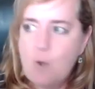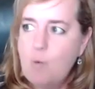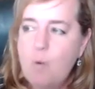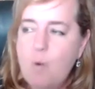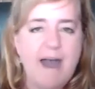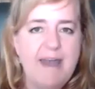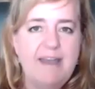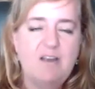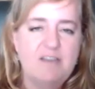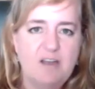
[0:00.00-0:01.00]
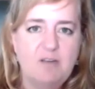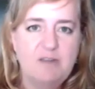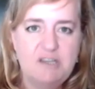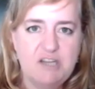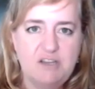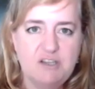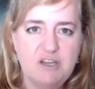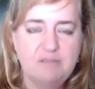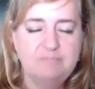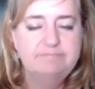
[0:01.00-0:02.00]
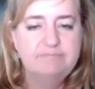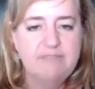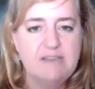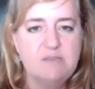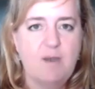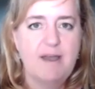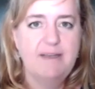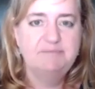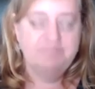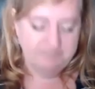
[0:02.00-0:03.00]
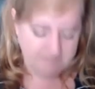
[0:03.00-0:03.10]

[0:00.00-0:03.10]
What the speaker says: why are they already changing them? That's why.